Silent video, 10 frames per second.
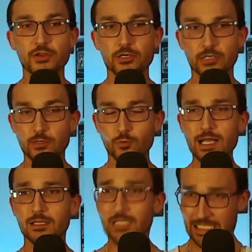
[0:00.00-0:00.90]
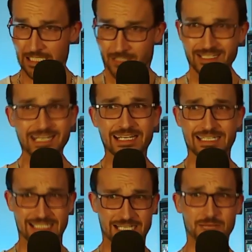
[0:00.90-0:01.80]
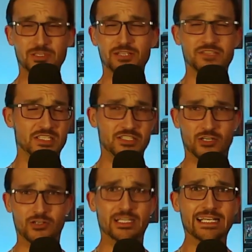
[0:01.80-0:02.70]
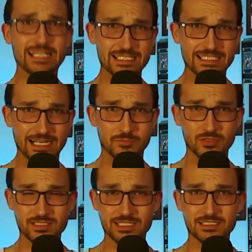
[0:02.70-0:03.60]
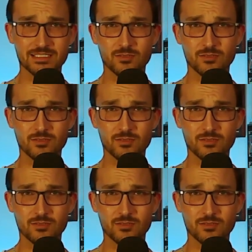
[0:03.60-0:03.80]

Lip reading: And well, we got a couple of sterling examples as